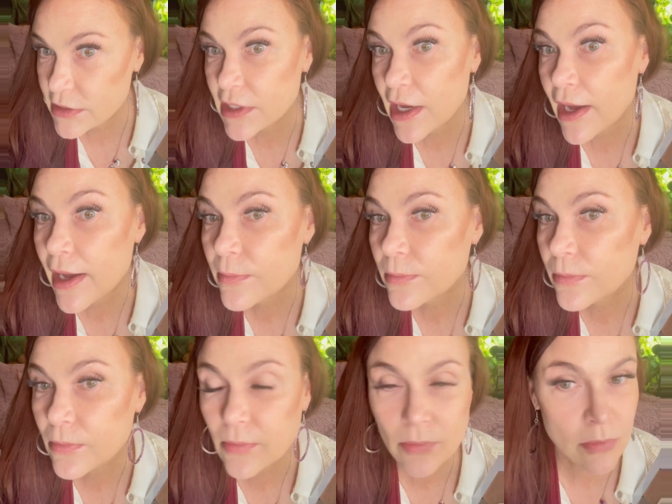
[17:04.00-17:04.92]
eye.
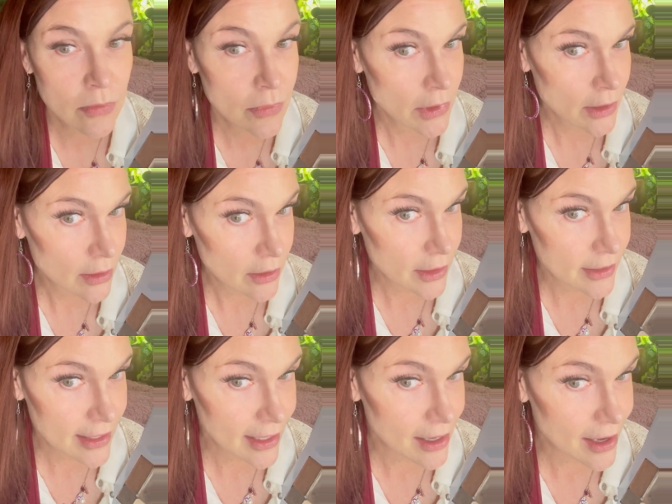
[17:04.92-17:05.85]
Look at
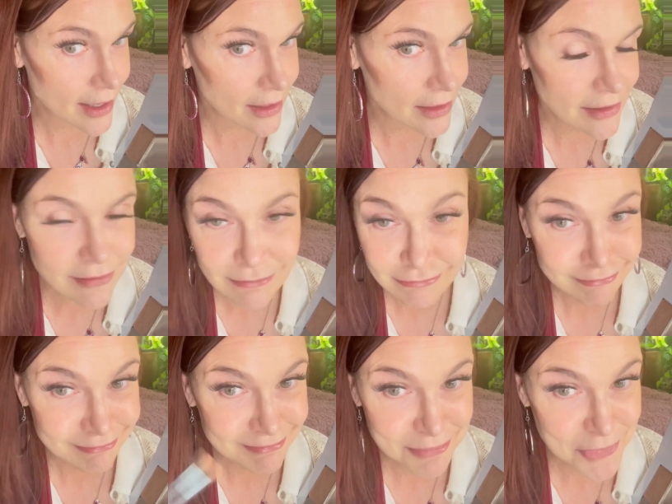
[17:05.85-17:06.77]
that eye.
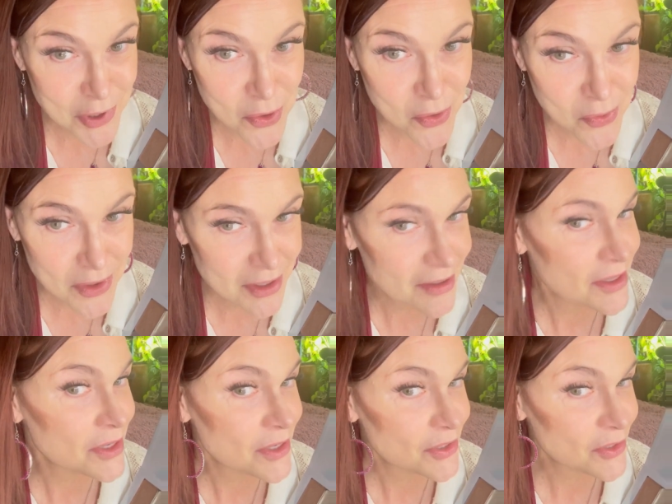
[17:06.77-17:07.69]
No
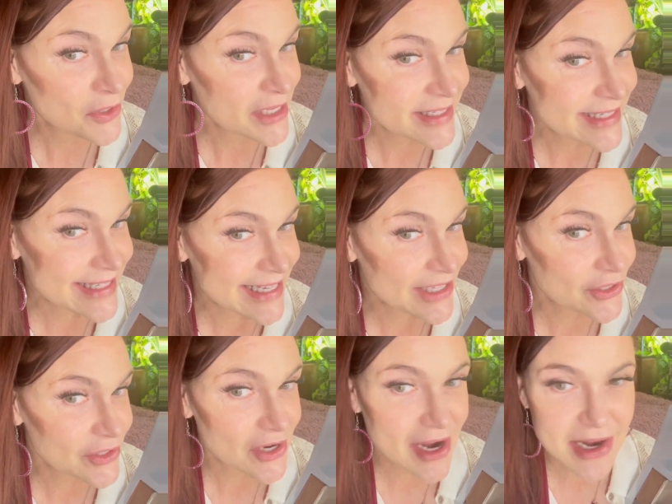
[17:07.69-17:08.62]

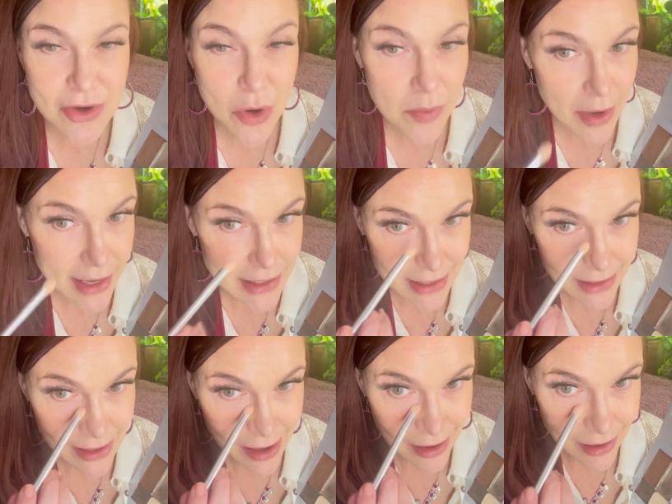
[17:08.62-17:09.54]
concealer and no brightening
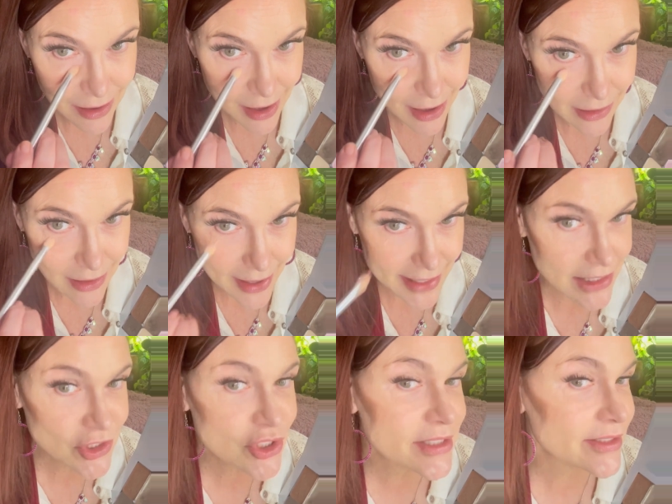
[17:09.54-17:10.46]
highlight. It
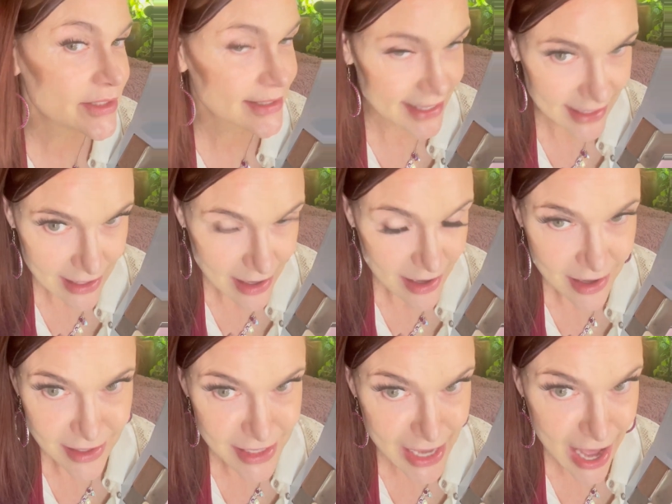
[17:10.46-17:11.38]
just looks like
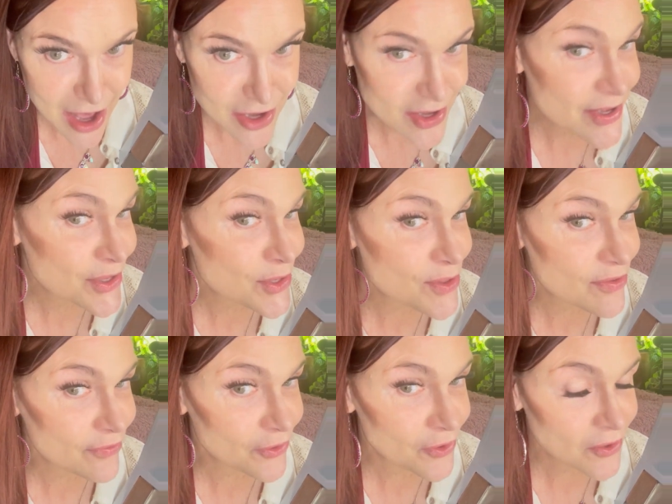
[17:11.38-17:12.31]
young,
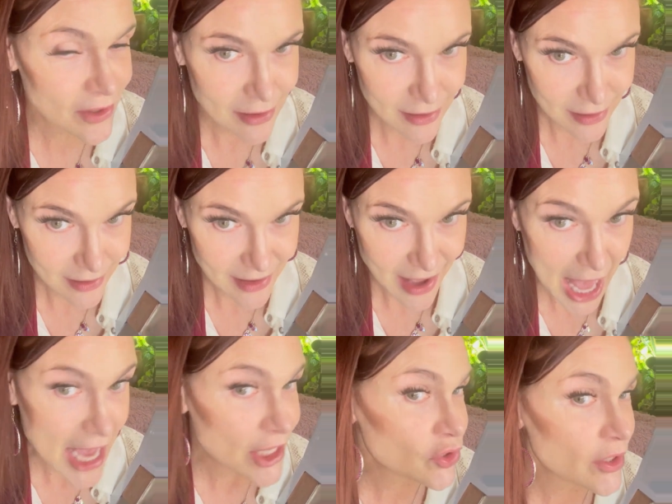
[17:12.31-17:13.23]
youthful,
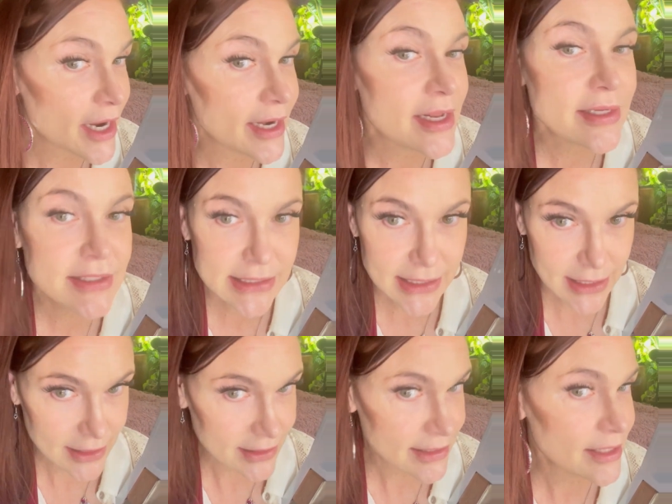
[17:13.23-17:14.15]
hydrated
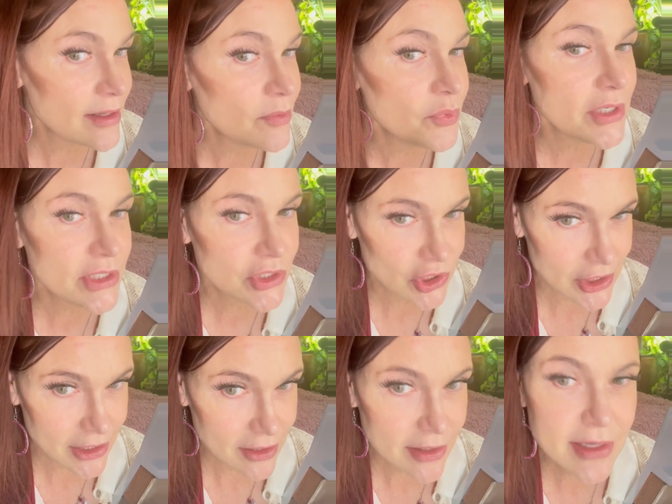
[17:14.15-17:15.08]
skin. See the pretty
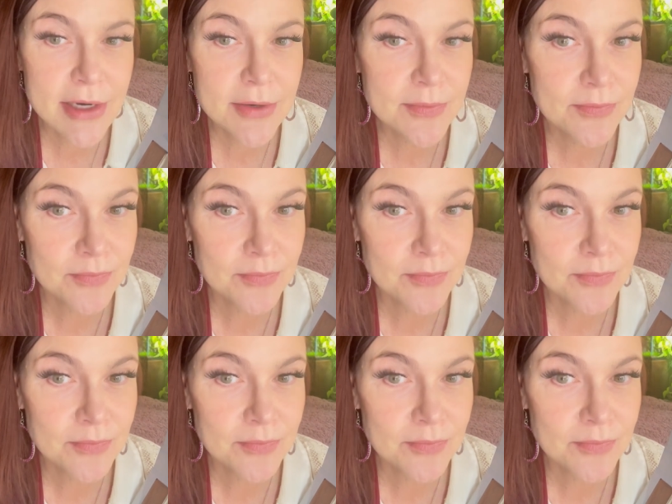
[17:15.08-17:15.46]
sheen on there?